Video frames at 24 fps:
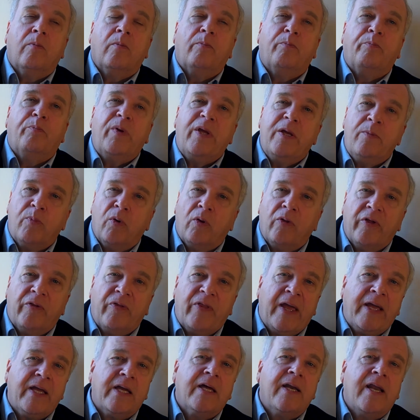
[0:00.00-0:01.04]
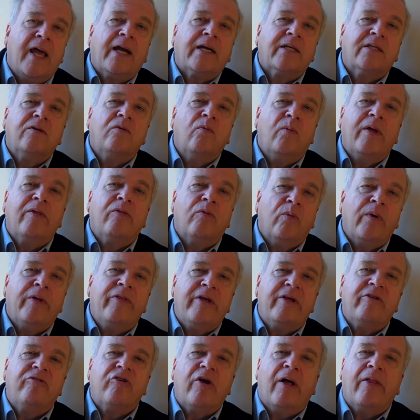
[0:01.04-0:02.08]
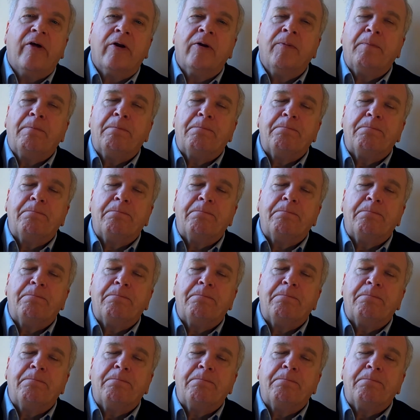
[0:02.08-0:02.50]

people that they connected with each other.